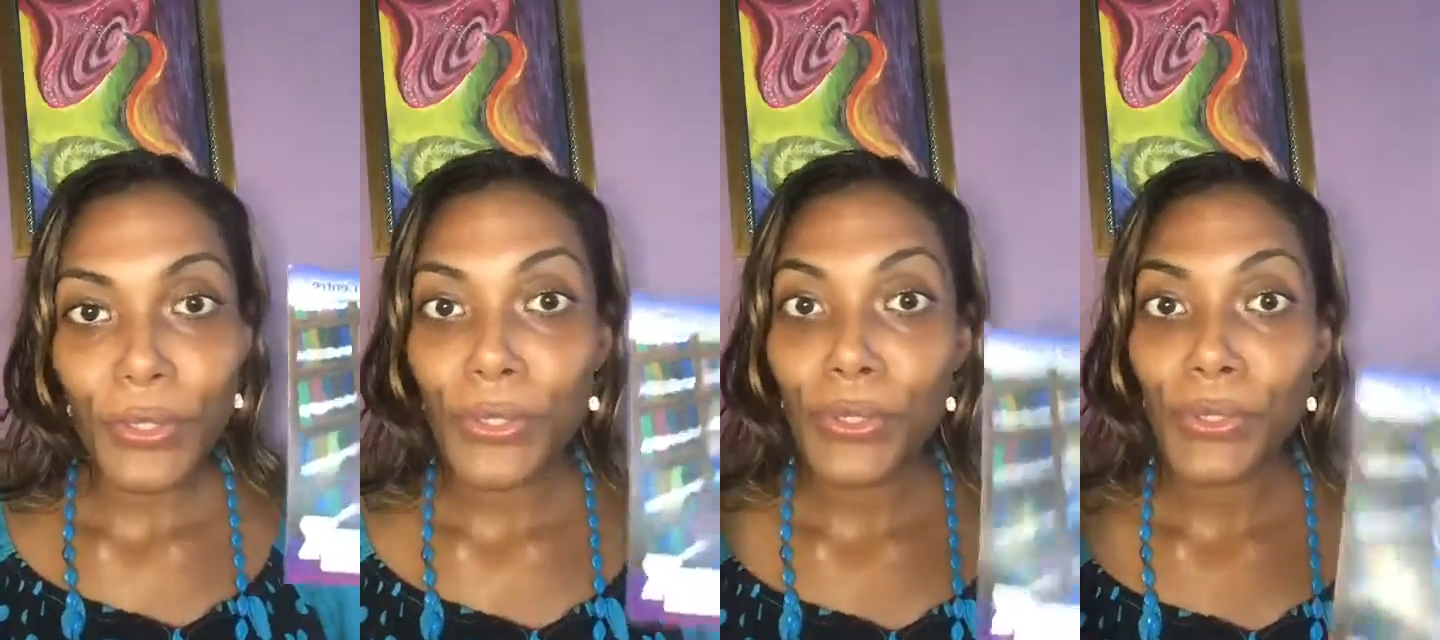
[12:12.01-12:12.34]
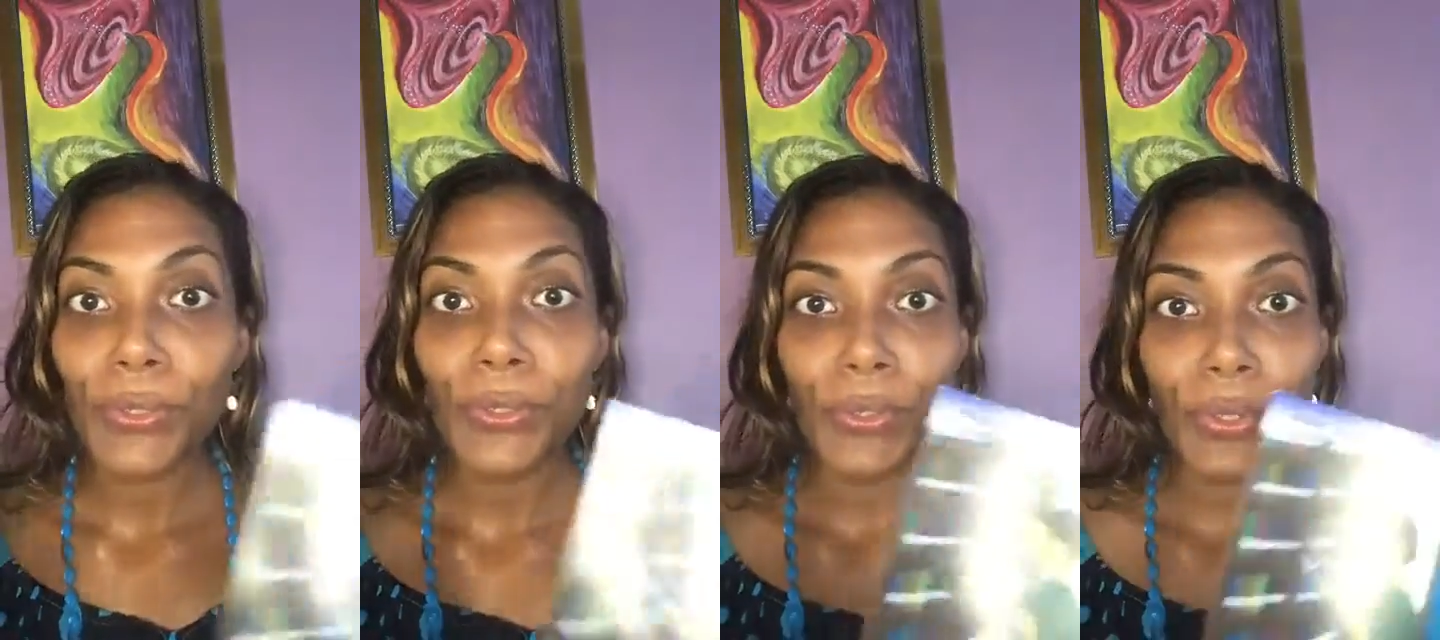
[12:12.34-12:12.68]

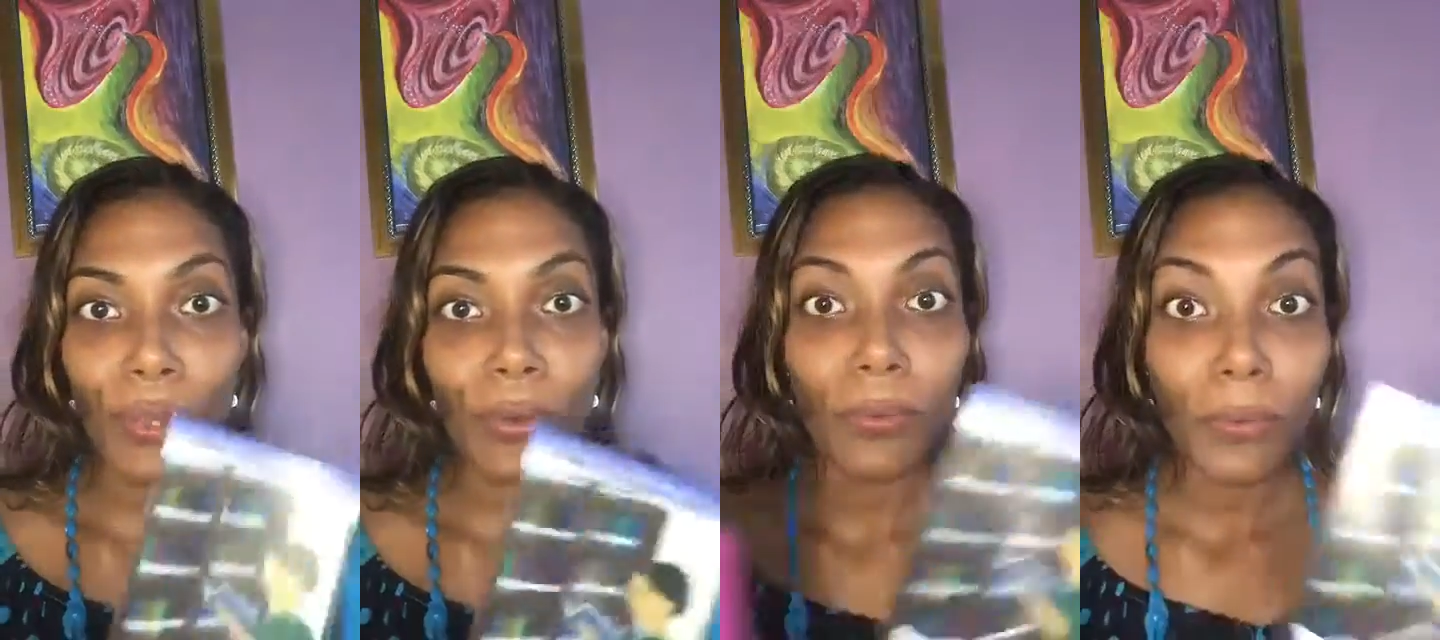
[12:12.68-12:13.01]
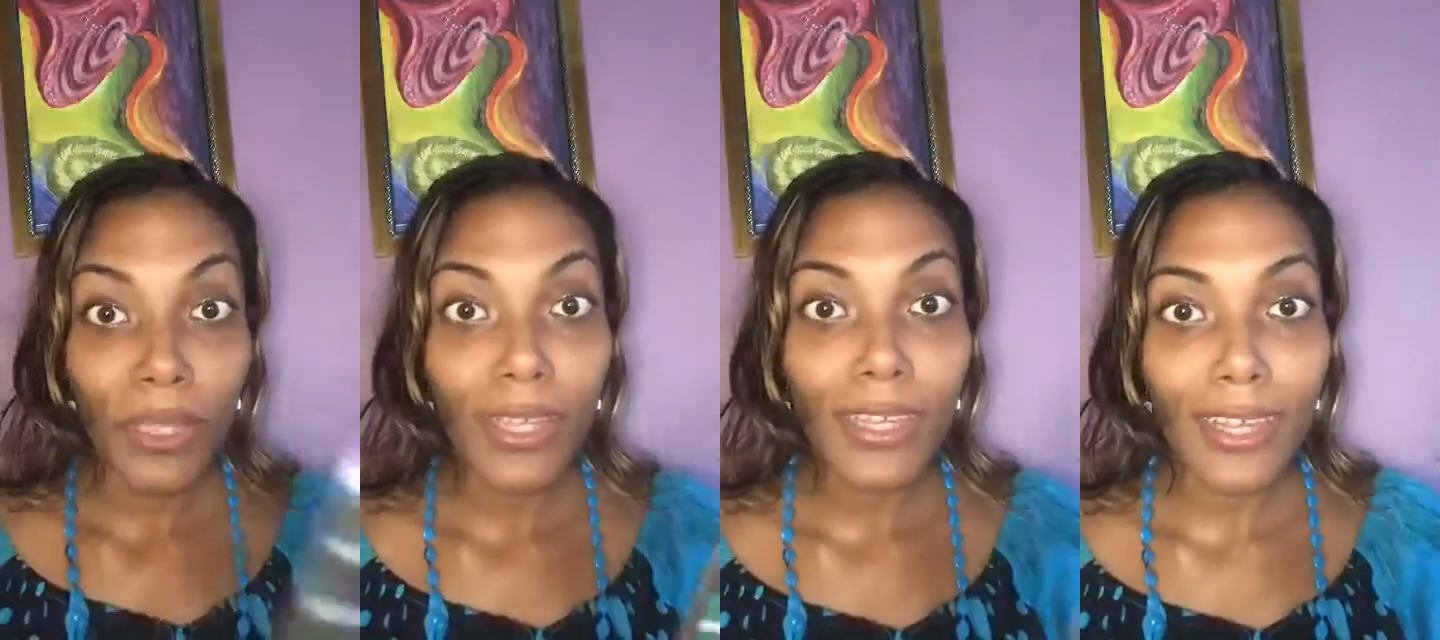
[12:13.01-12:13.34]
do your
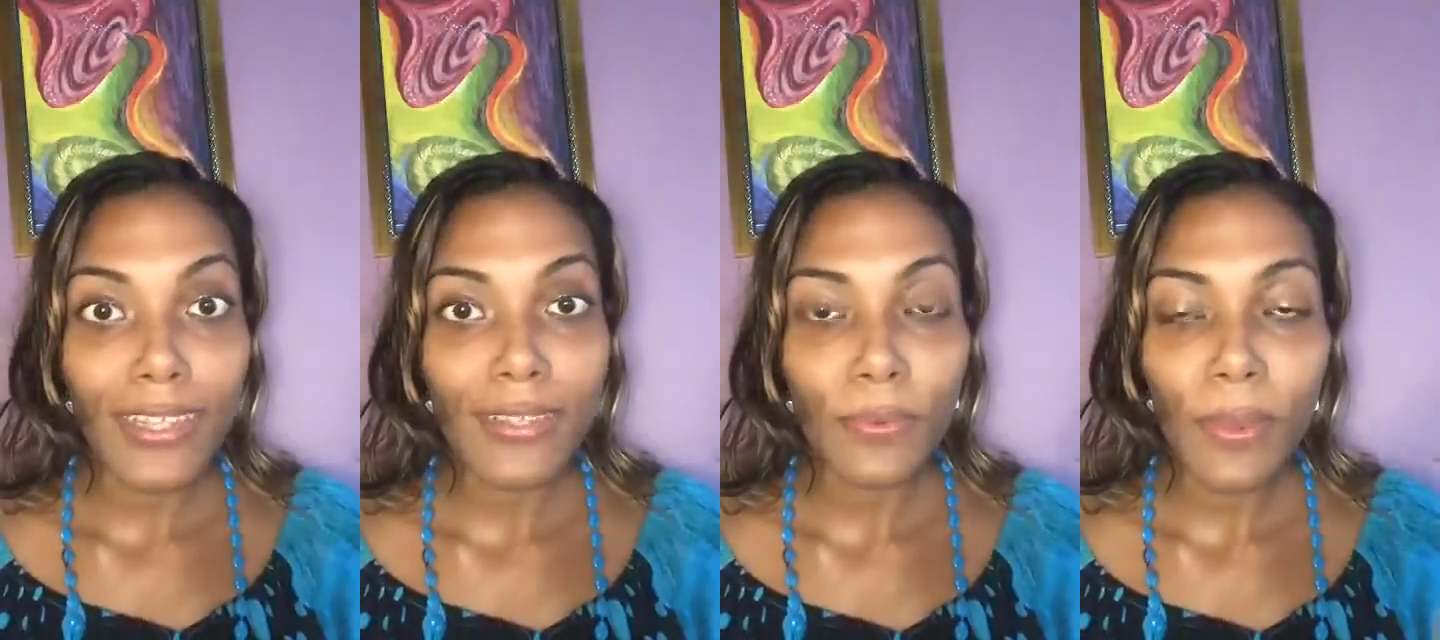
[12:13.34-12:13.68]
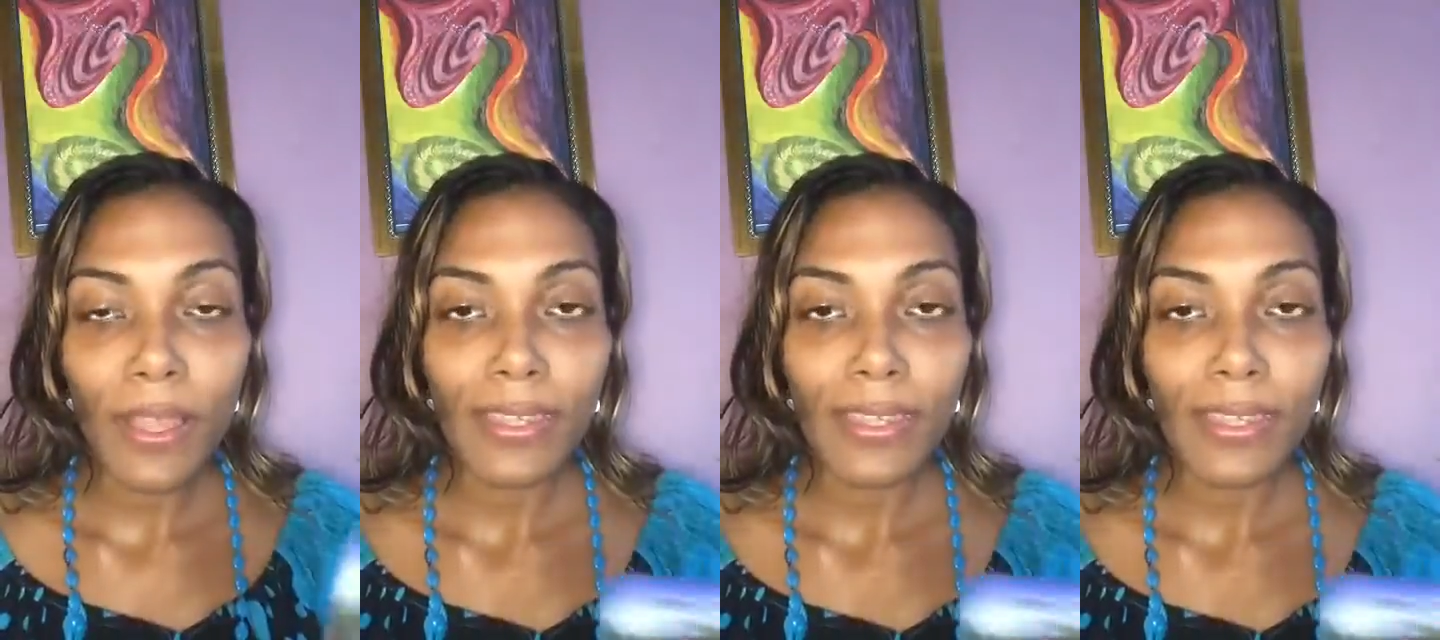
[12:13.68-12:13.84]
work as well,